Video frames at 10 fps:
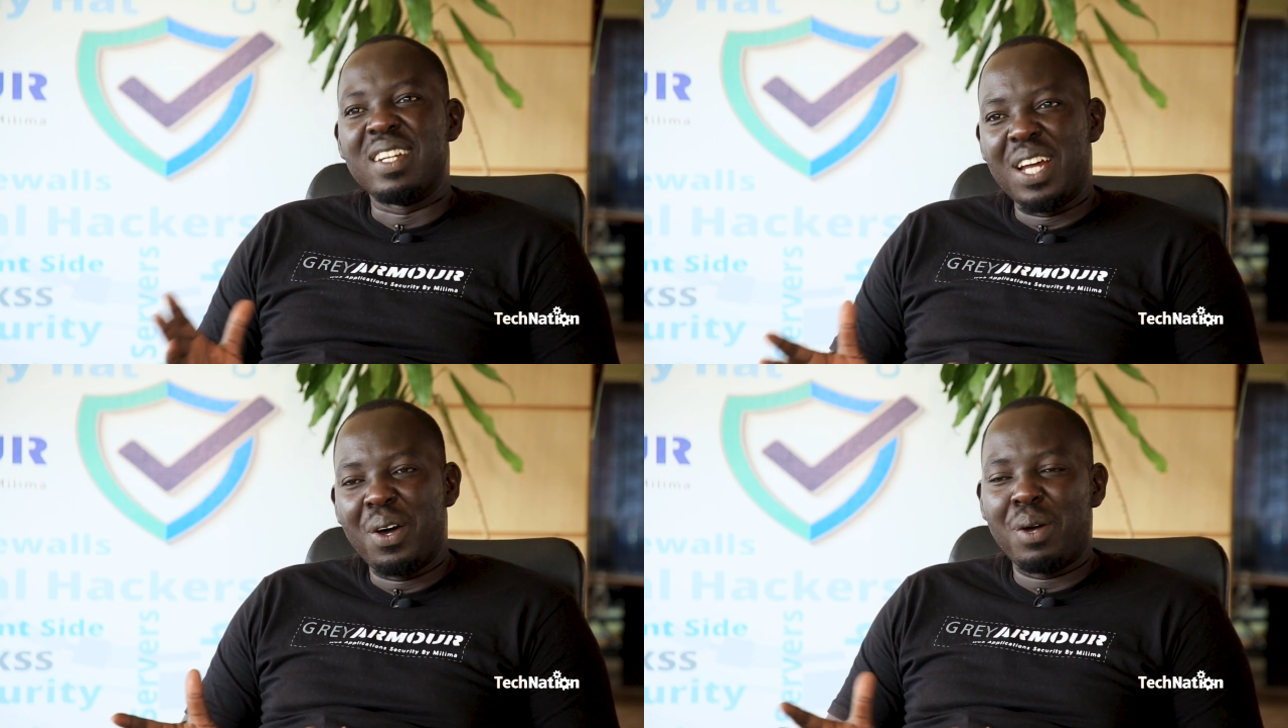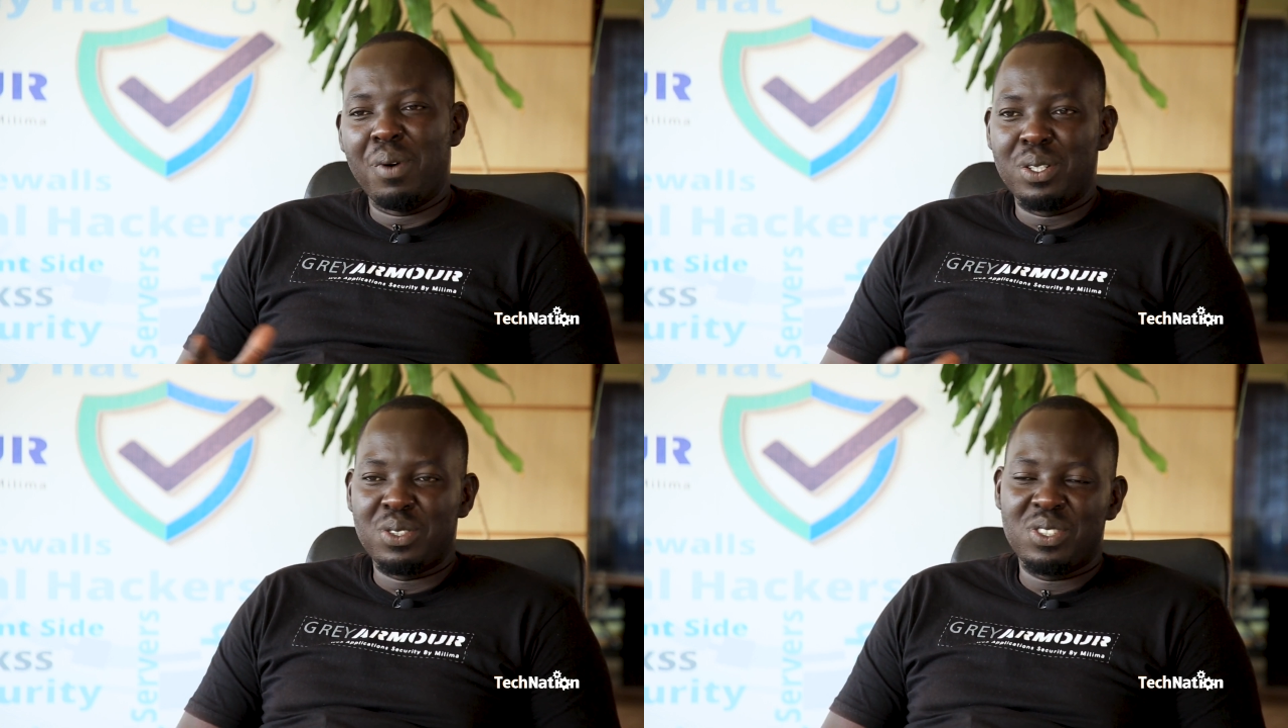Now I
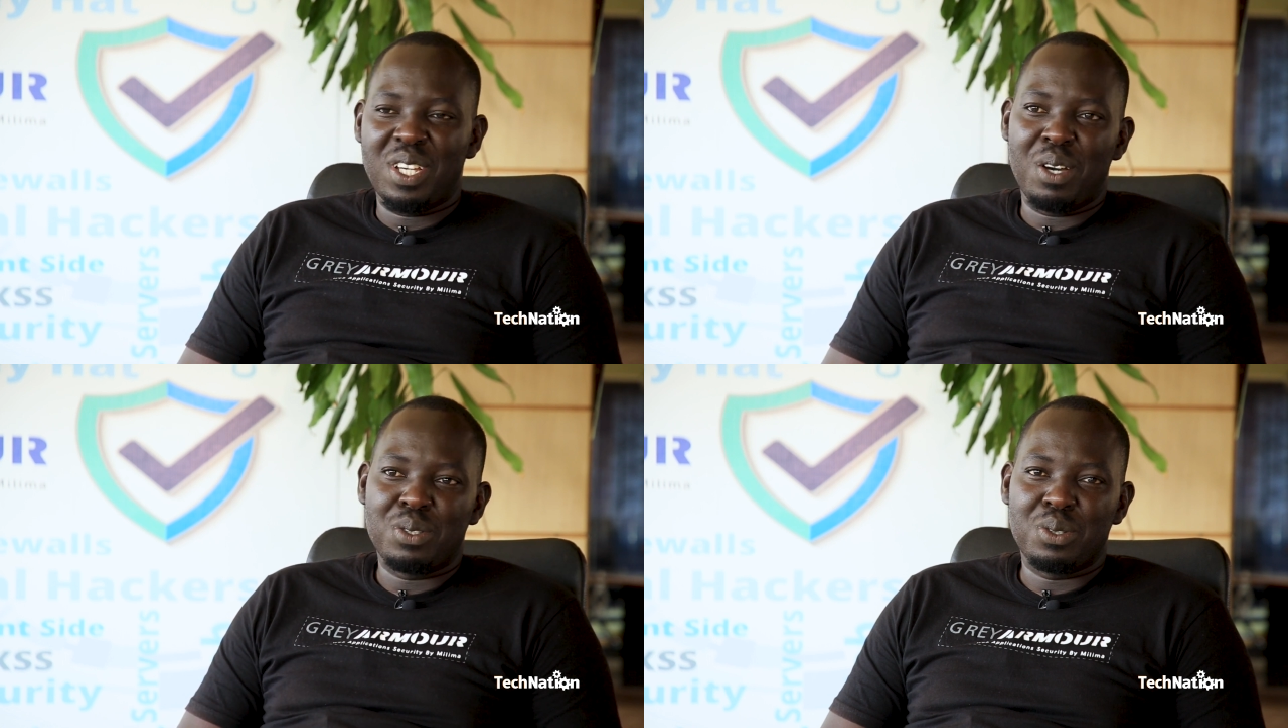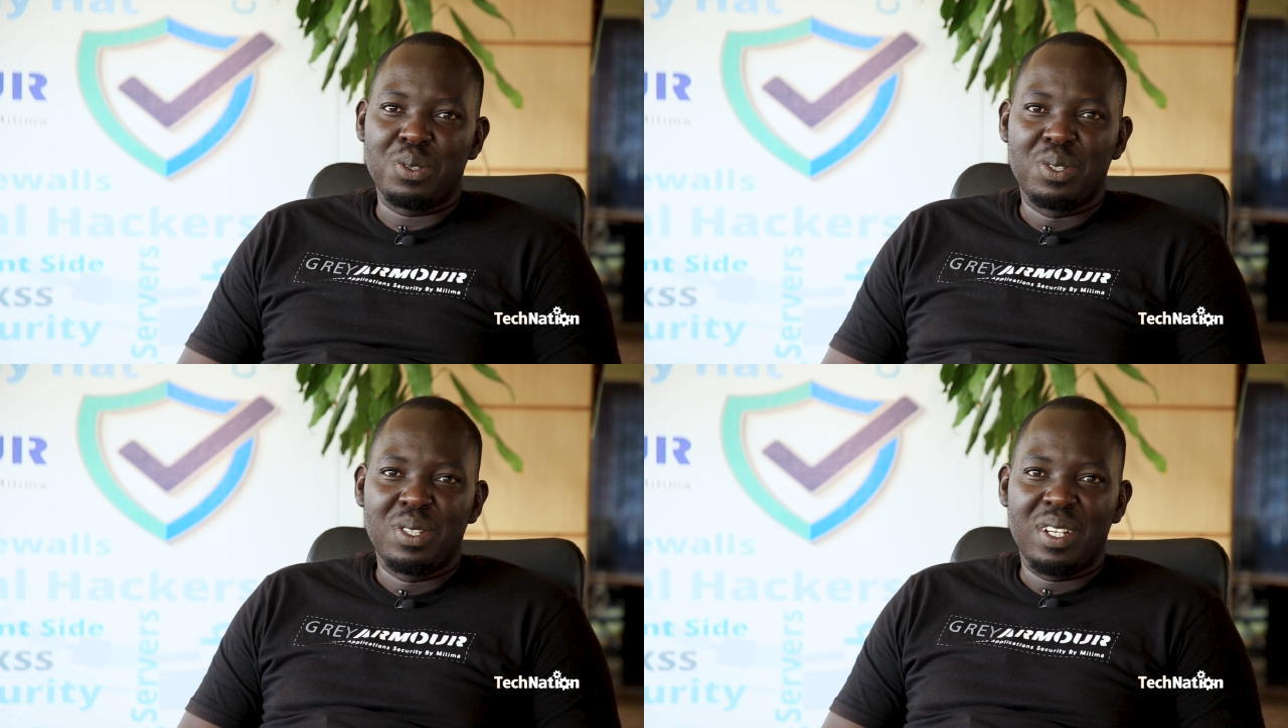want to see how
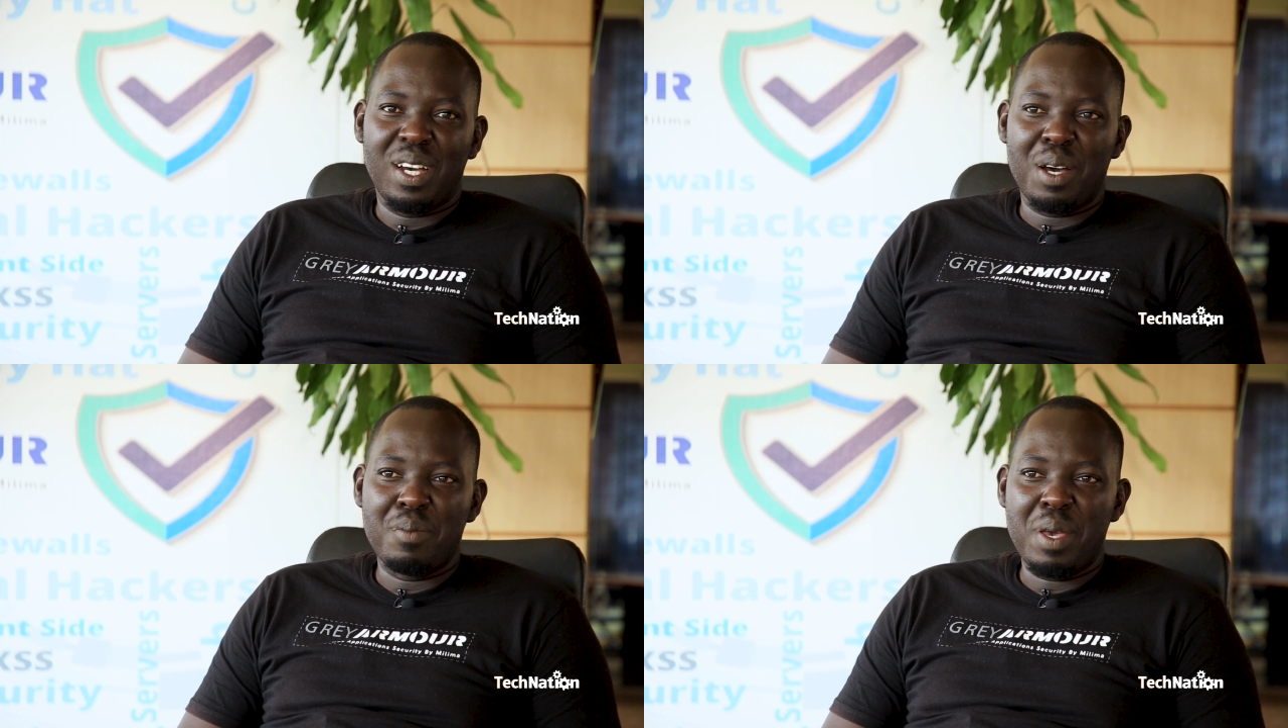to uh,